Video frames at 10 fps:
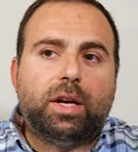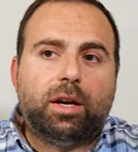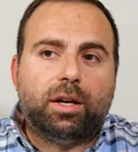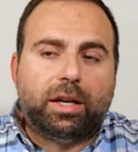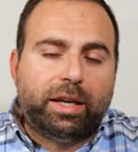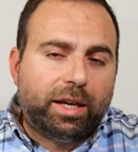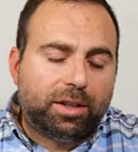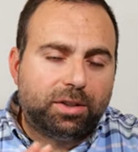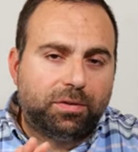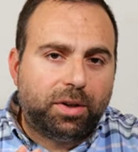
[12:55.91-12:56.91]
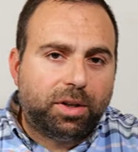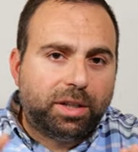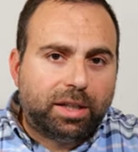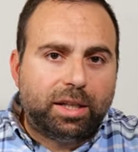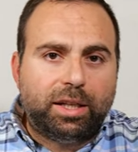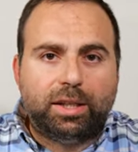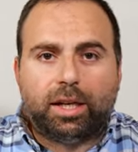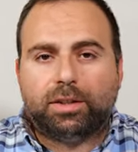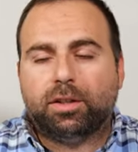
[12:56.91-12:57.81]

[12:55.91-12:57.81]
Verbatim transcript: there. Again, it's a very clean, nice